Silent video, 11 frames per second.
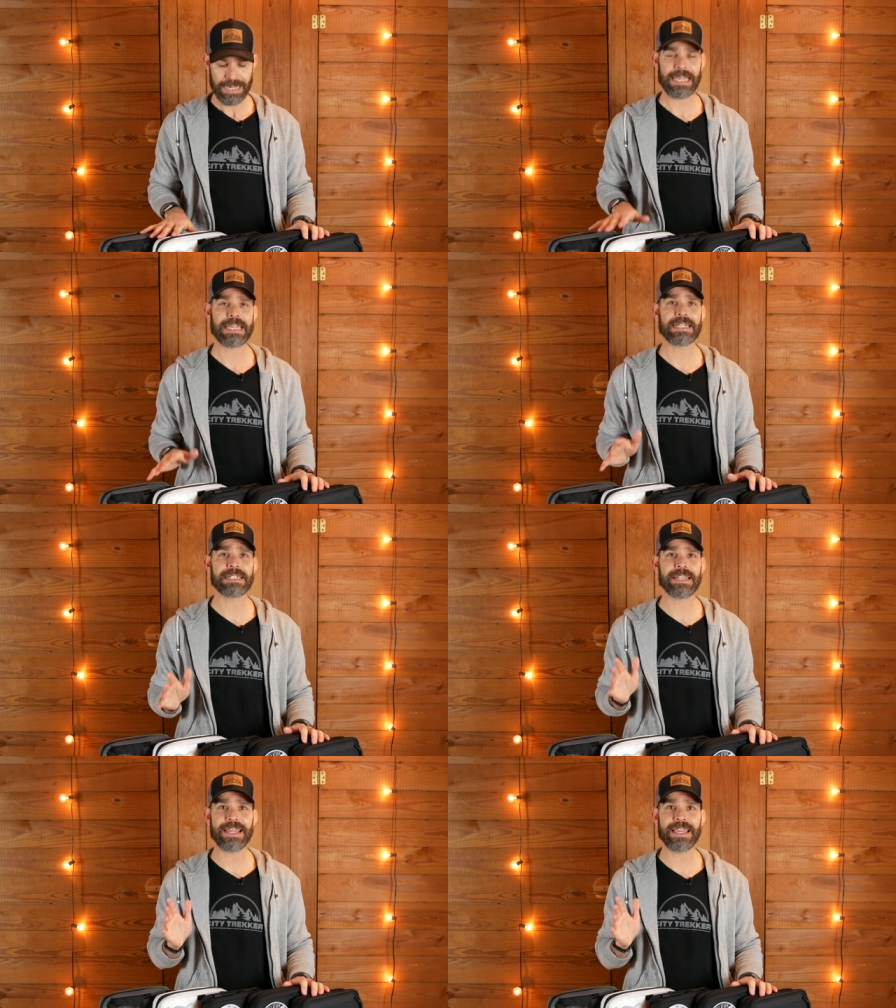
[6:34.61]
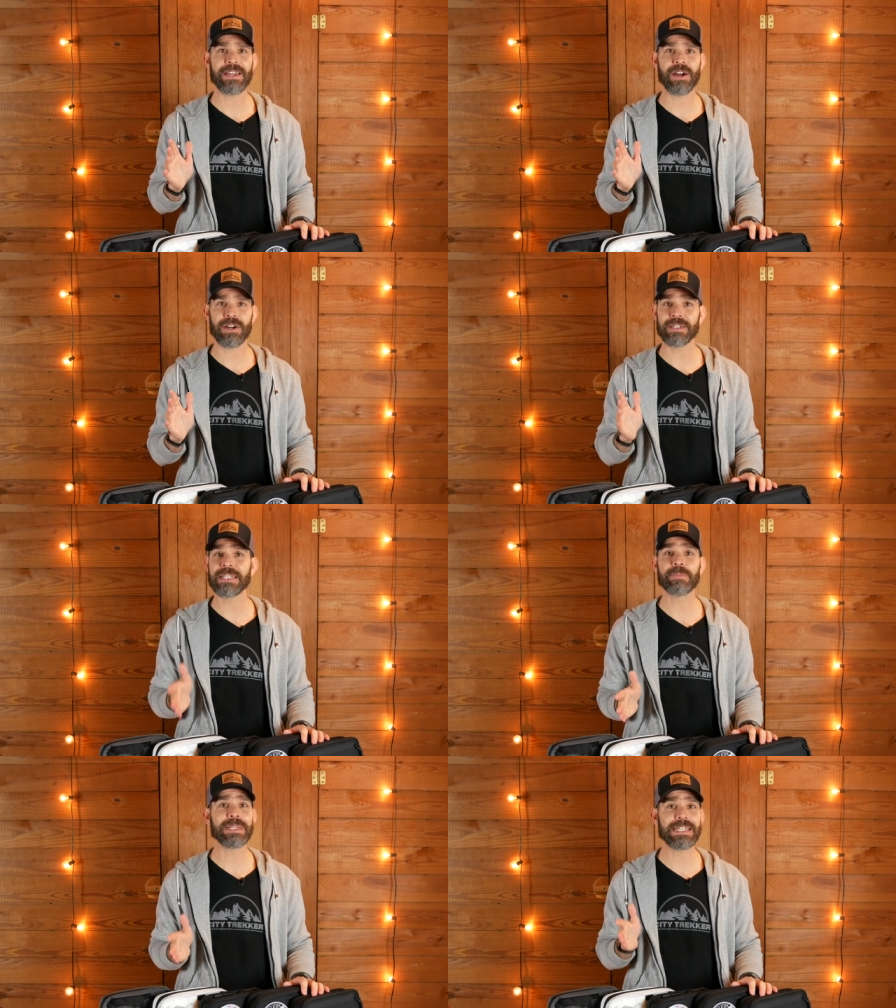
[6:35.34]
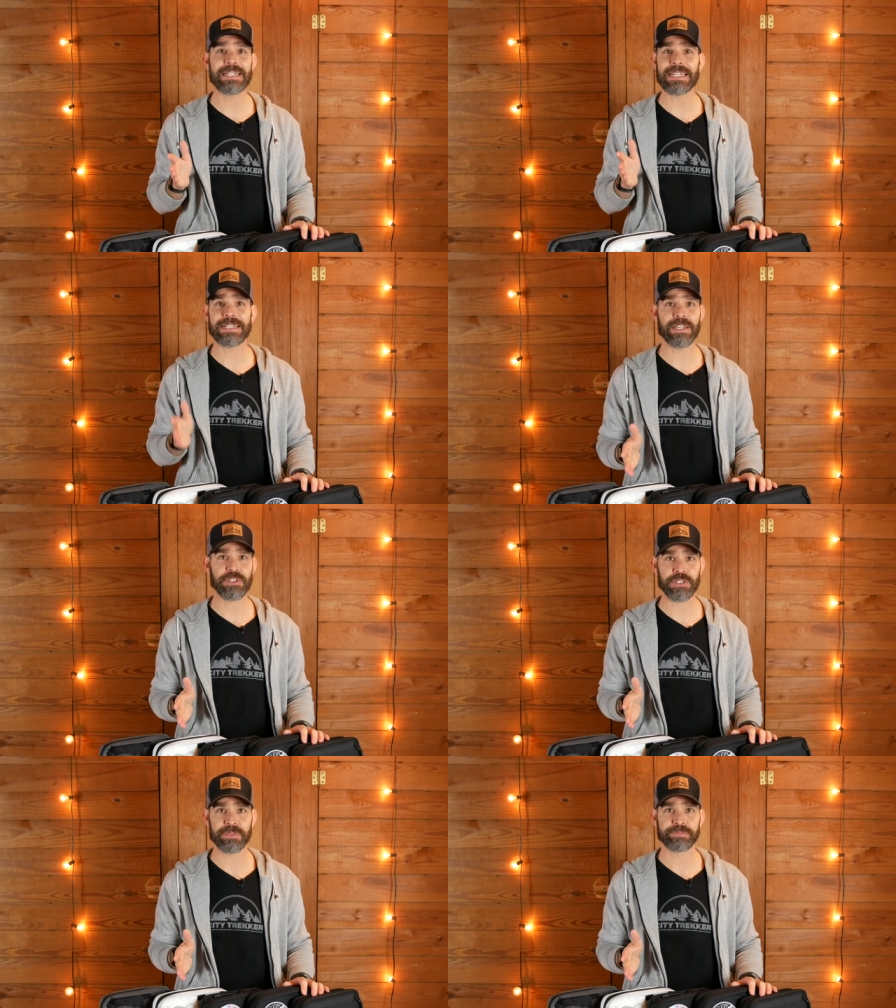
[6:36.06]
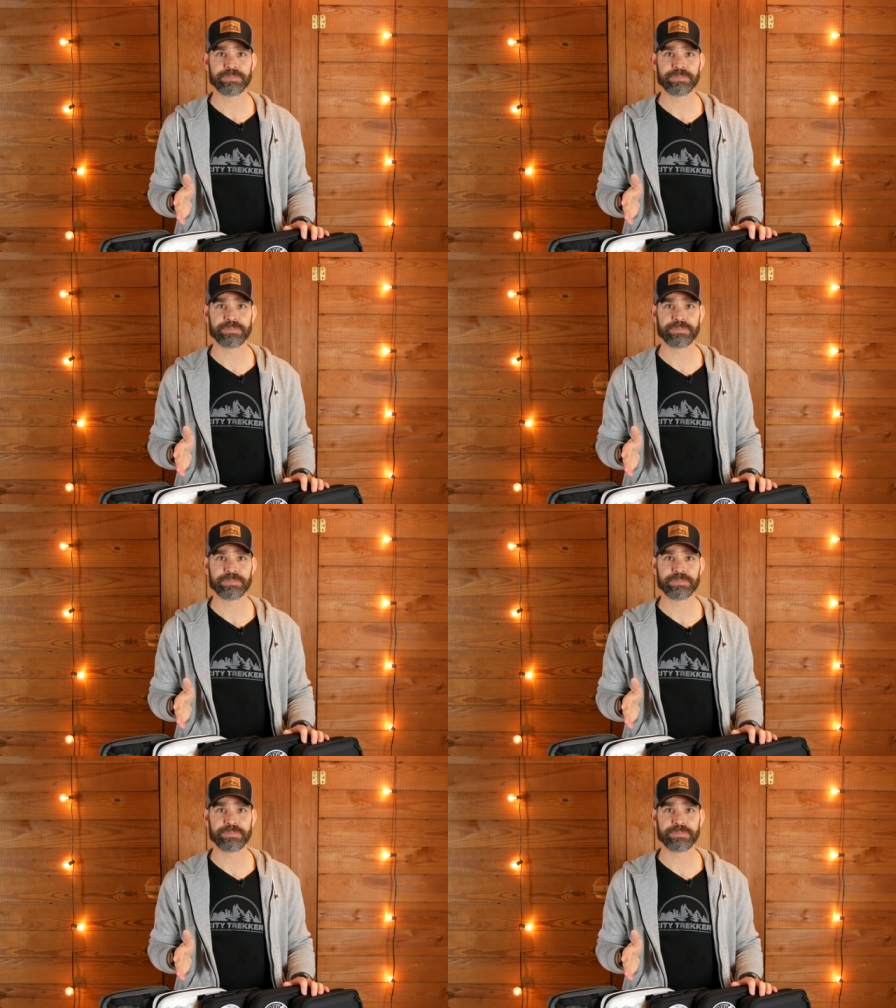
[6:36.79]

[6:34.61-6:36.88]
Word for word: and they are limited edition.